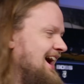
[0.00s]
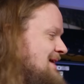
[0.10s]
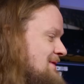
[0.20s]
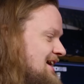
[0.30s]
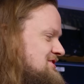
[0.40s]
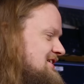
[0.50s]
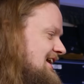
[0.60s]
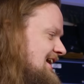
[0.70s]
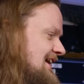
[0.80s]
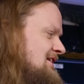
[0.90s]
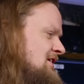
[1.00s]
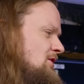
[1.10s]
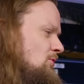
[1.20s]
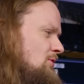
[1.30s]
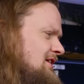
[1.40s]
I'm actually uh,
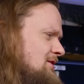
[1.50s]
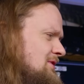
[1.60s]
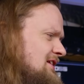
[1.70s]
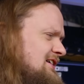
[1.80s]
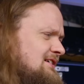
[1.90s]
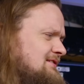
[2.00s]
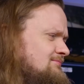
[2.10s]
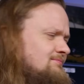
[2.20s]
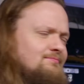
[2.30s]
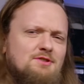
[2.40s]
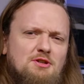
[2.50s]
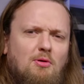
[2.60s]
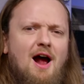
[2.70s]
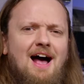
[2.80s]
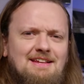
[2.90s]
really, really
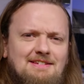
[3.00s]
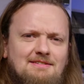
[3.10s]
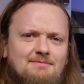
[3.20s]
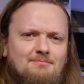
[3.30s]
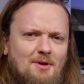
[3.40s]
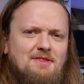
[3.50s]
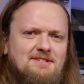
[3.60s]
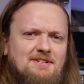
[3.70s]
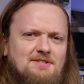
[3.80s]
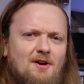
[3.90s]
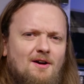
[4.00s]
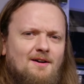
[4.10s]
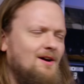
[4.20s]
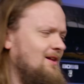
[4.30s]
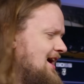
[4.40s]
surprised by this
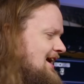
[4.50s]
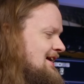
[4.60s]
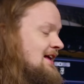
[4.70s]
guitar a lot.